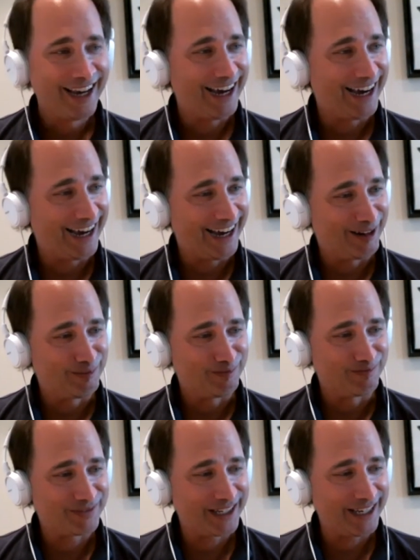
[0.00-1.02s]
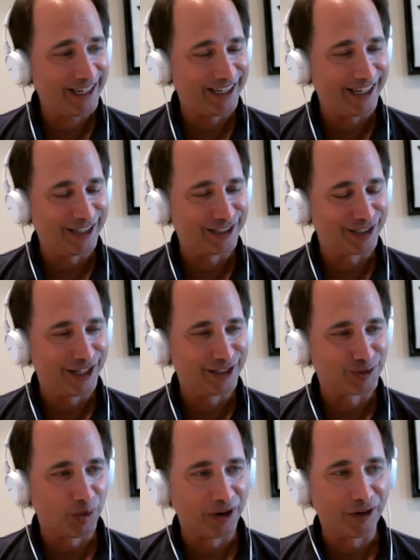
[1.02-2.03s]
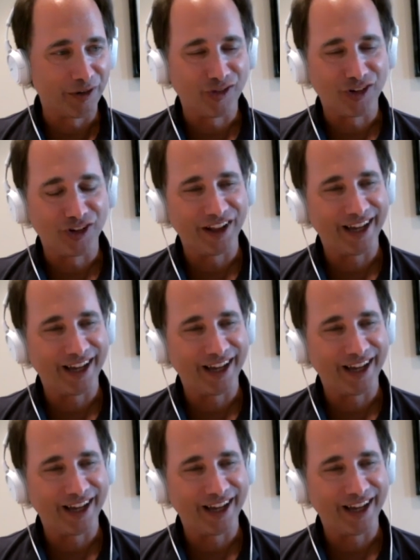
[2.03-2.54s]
um, is is wonderful.